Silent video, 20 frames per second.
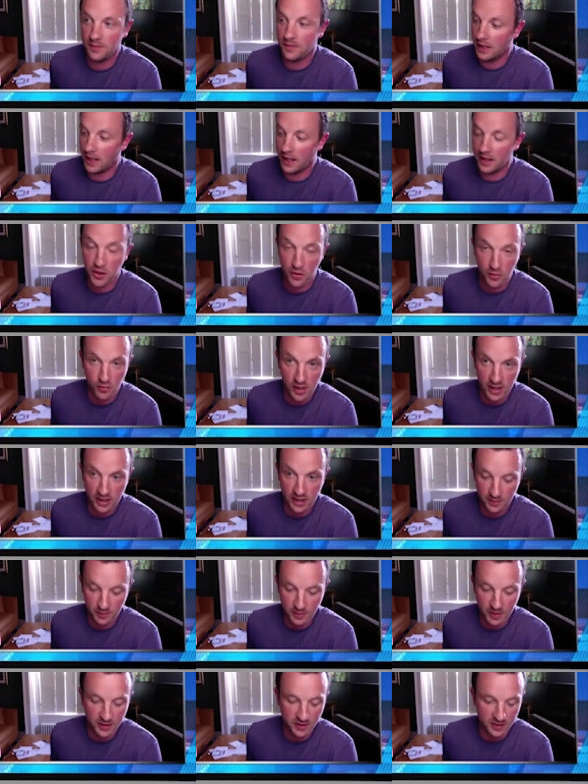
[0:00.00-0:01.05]
And you're right,
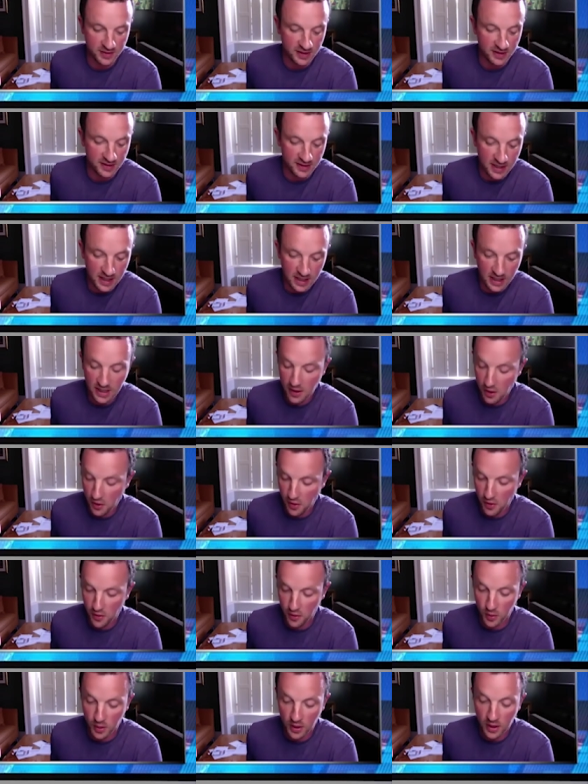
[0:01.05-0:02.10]
because the
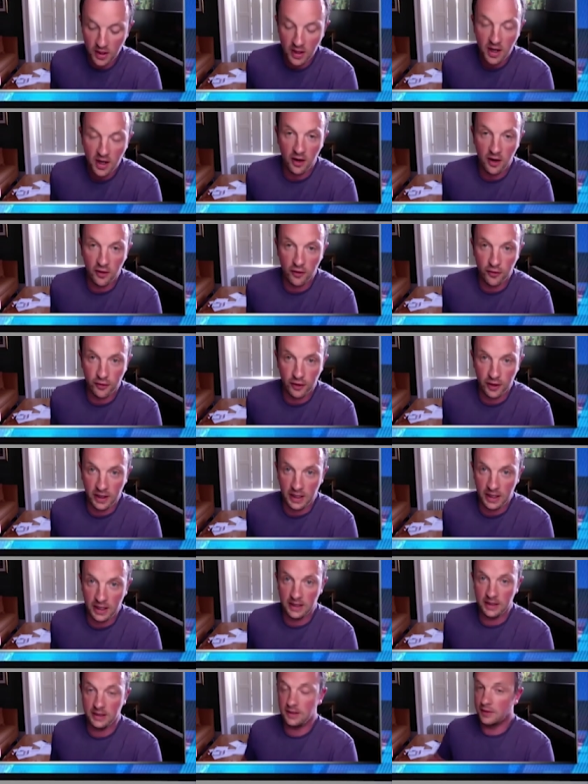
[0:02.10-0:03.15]
CEO of
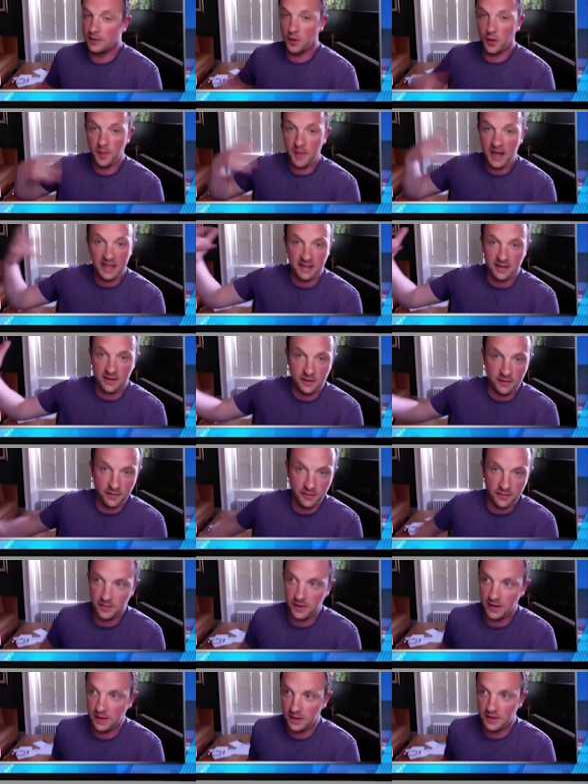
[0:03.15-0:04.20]
a massive
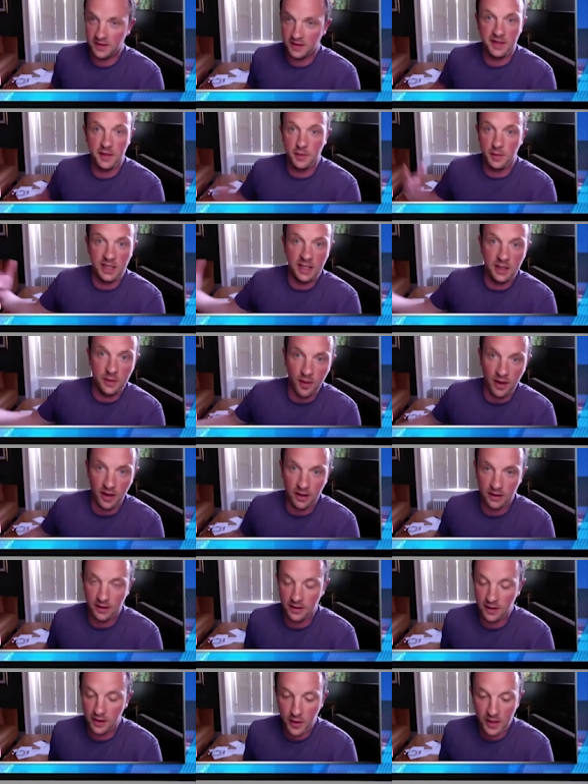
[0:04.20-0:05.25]
CBD brand
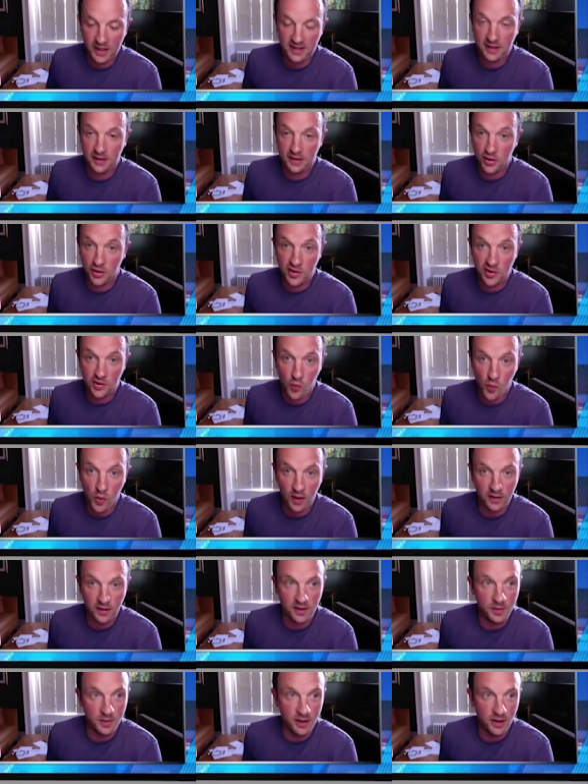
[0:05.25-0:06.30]
in the US doesn't want
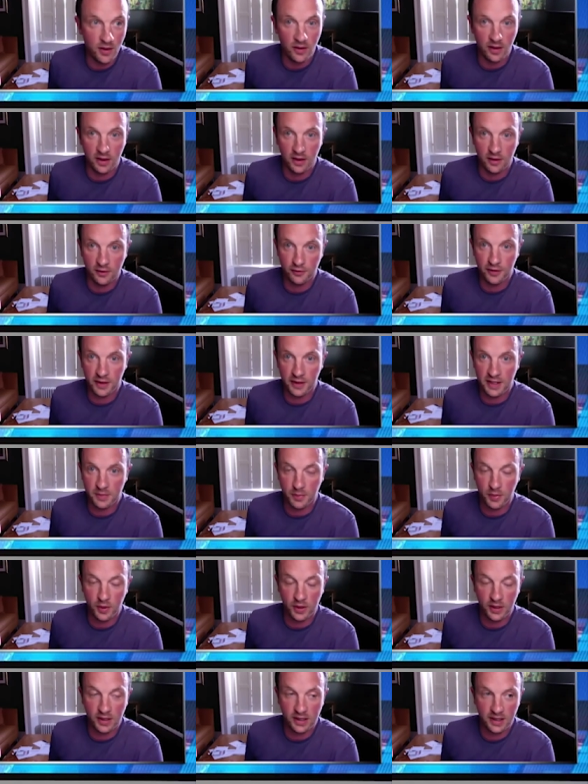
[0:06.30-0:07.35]
to be going on
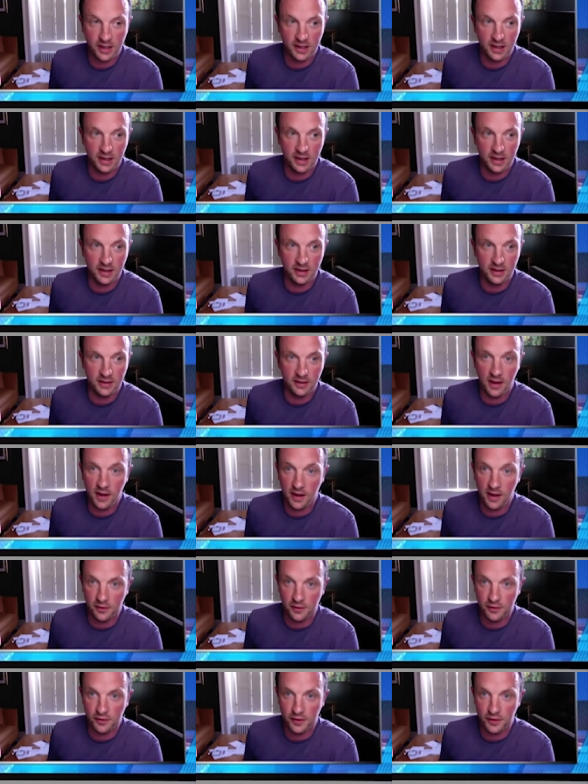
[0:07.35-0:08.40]
Facebook Live.